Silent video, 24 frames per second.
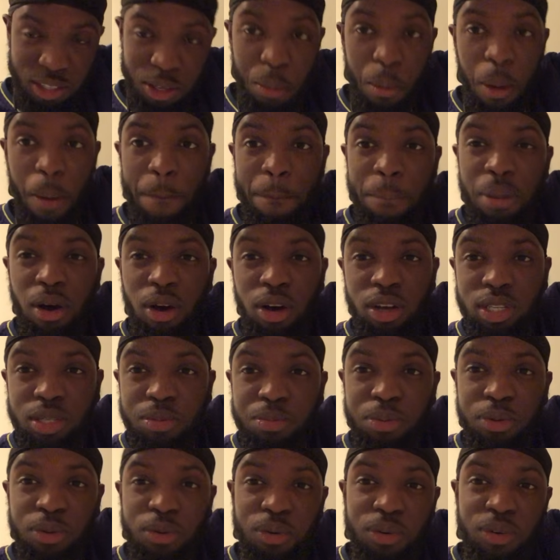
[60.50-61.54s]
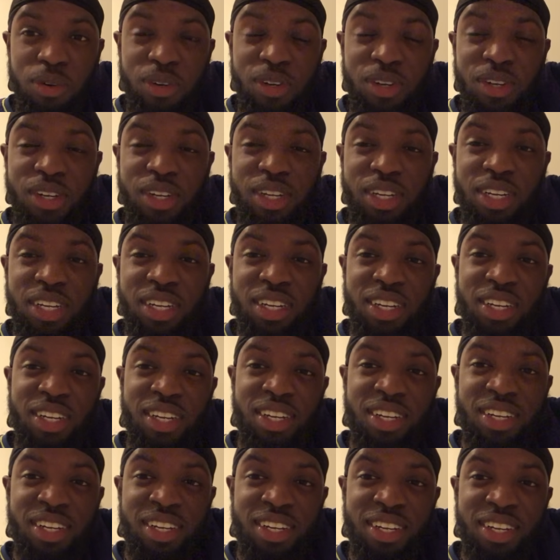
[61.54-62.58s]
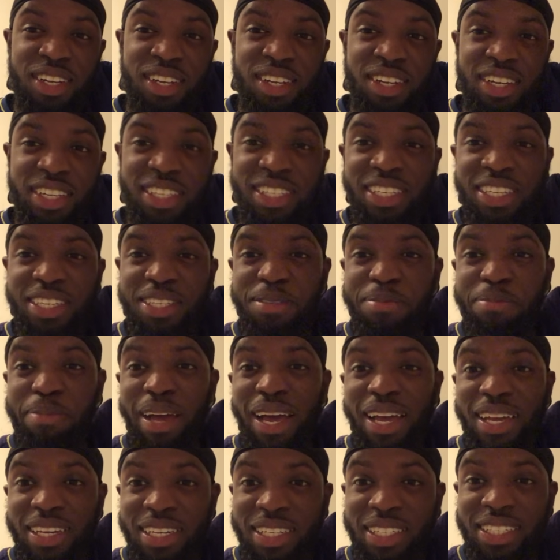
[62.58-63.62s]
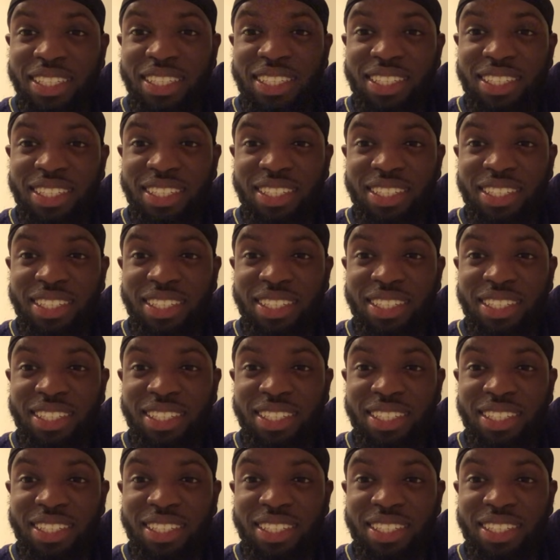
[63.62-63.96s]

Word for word: so my passport is expired.